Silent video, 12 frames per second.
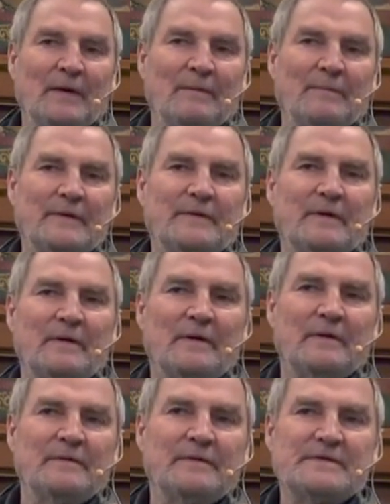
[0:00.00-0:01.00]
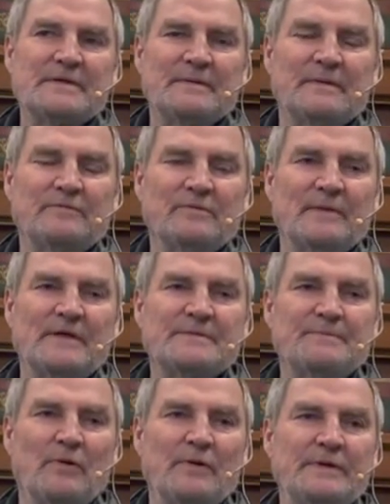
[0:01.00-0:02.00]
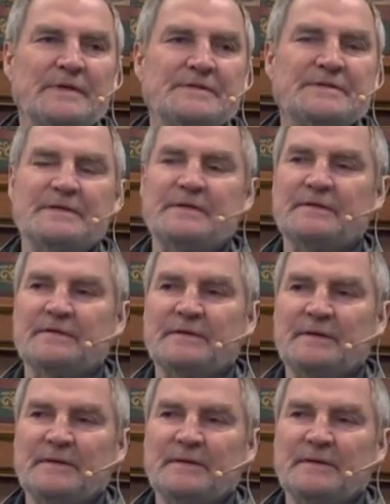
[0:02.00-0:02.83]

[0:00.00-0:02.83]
But there's something tremendous poignancy in,